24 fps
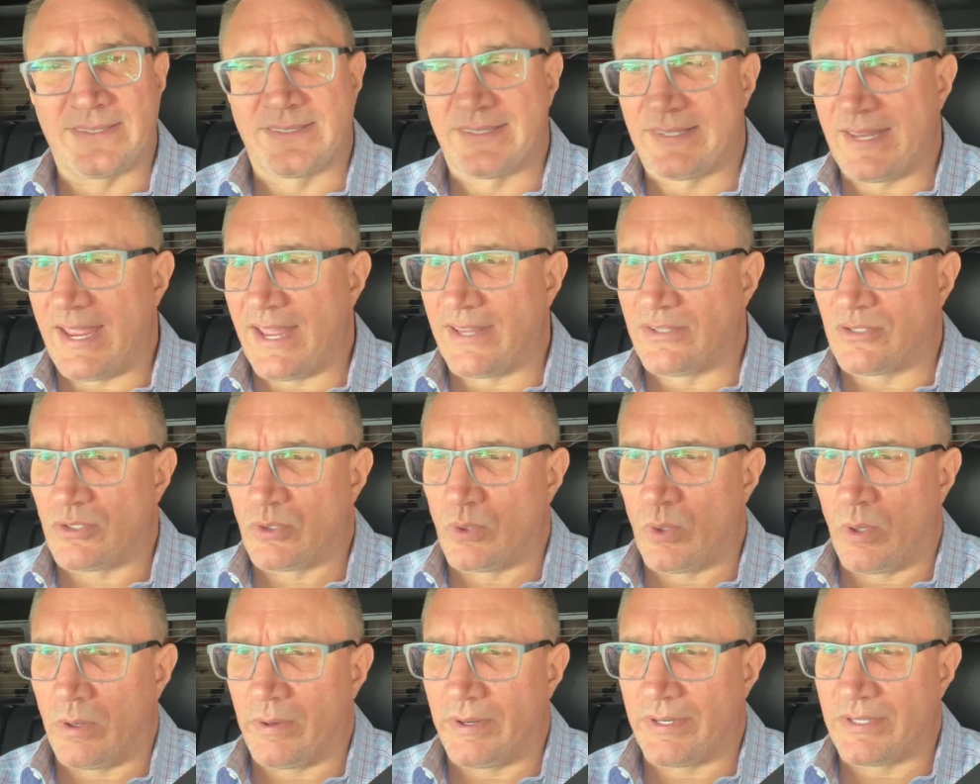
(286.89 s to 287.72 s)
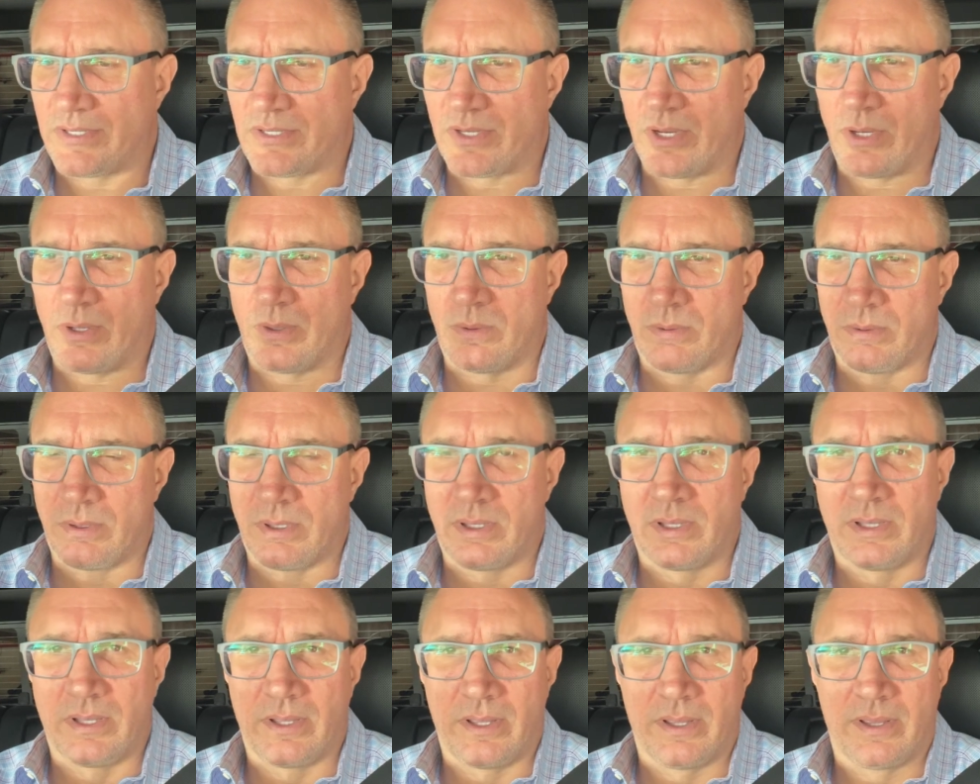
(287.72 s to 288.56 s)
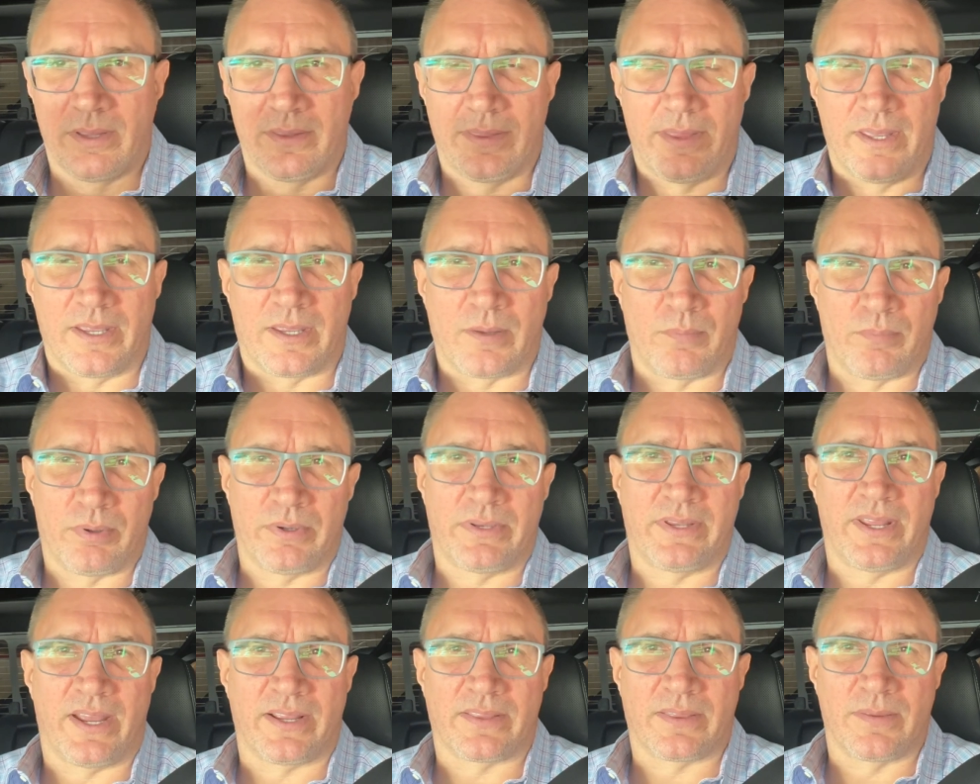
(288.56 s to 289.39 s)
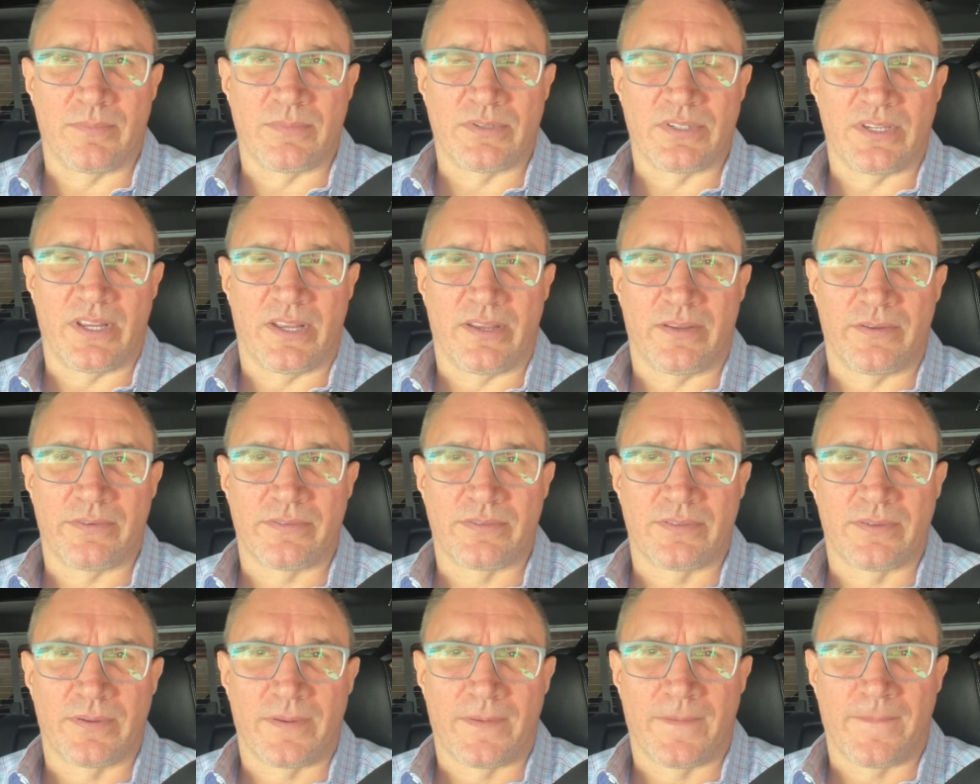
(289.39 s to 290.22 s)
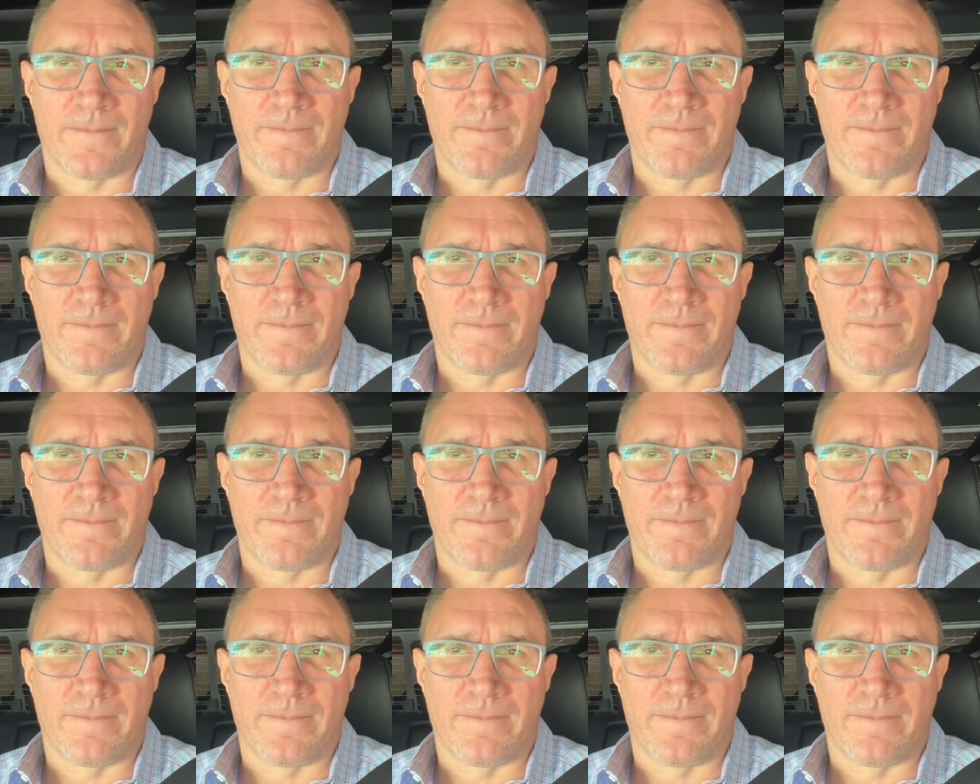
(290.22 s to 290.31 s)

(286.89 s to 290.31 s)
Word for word: sad story so they can protect themselves.